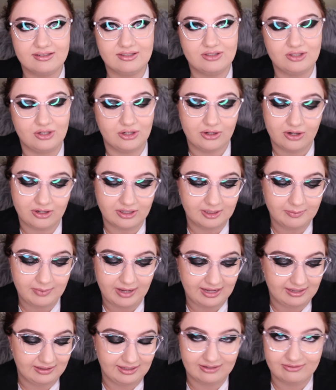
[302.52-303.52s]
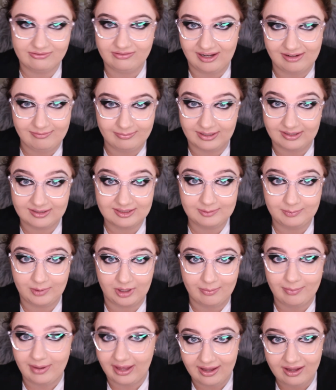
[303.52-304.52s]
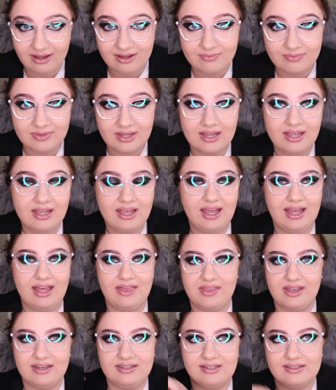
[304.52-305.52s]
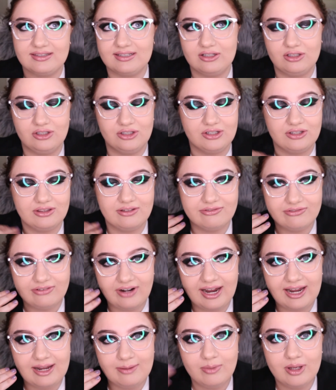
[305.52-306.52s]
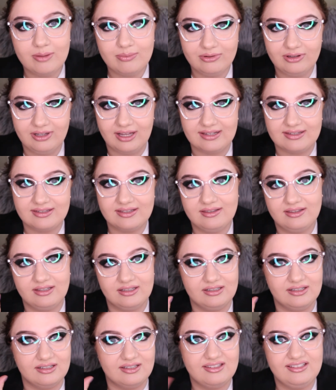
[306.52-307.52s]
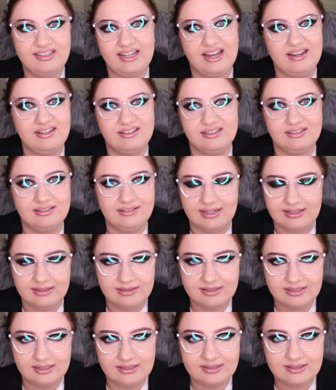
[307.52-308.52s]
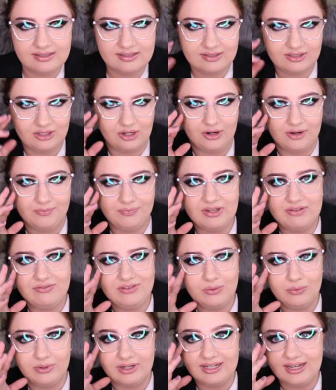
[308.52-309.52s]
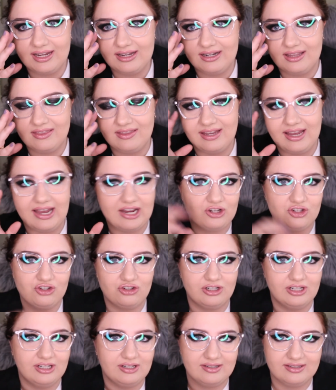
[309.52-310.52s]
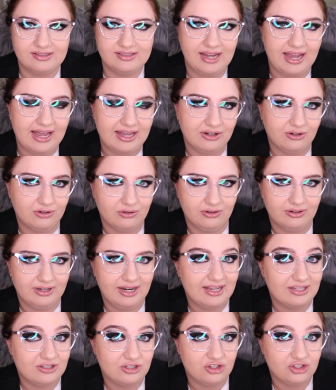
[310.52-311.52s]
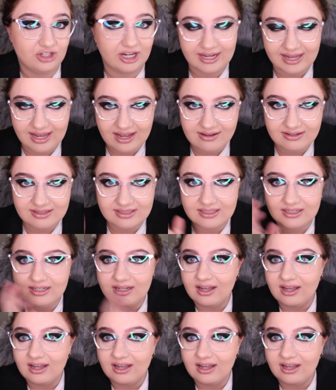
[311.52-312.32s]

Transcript: So you only pay like $5 per pair, and that does include the frame plus the standard lenses. So if you want to get anything extra, you just add it on as you check out.